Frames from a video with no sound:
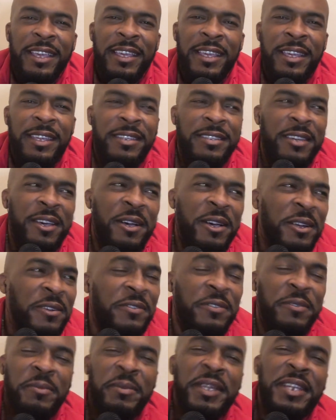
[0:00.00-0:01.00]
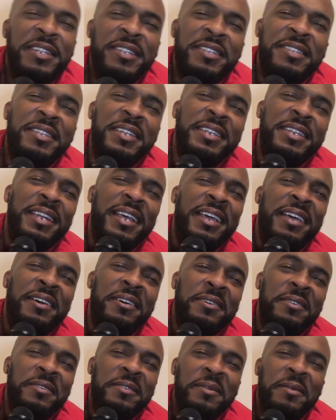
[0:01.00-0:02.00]
"It's hard for me to sit
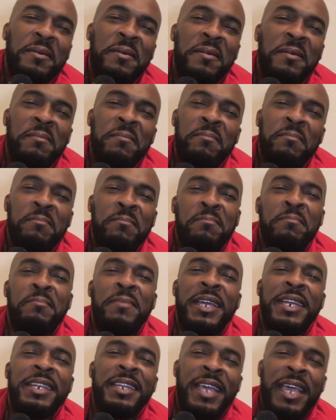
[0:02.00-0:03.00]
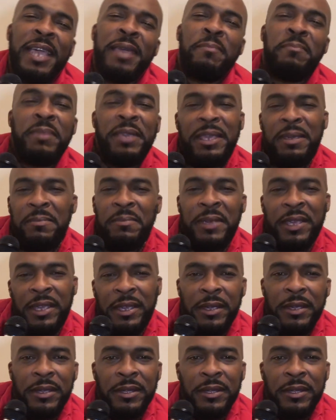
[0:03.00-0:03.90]
down. My dad beat me."